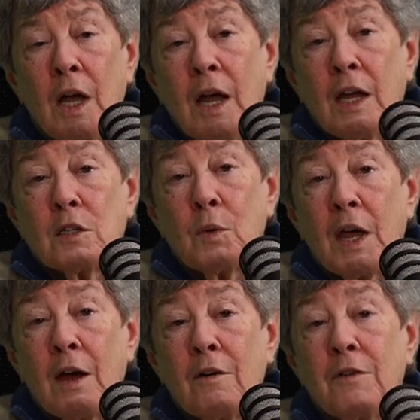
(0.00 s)
And so we
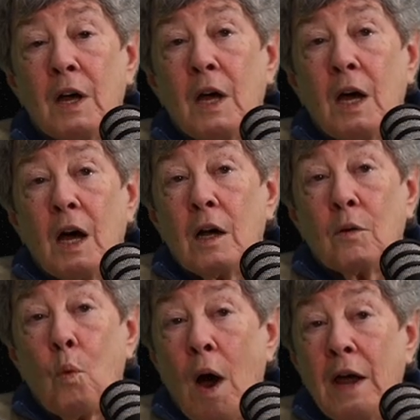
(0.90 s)
have a
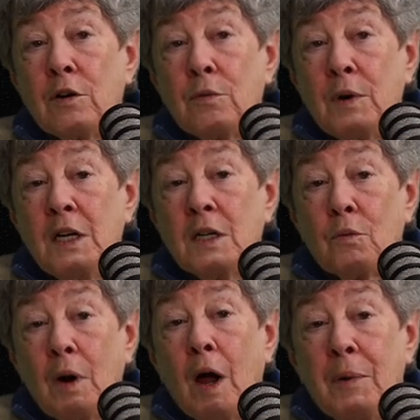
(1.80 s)
wider,
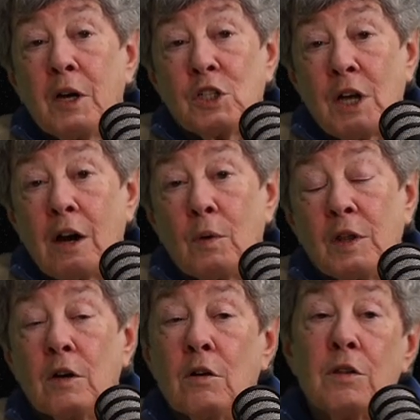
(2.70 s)
a bigger shadow on the
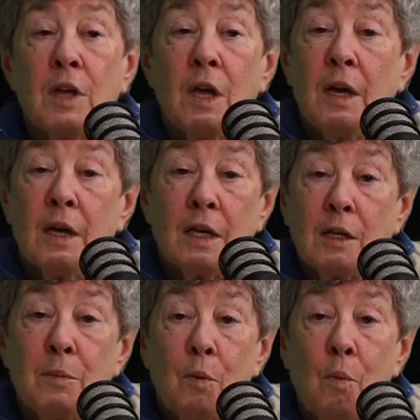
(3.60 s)
Earth and a
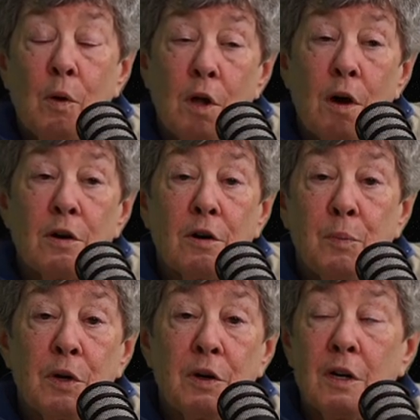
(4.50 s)
little bit longer
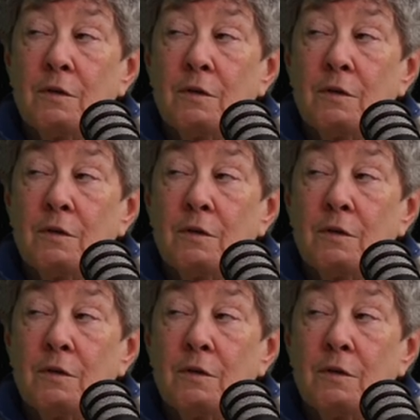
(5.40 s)
period of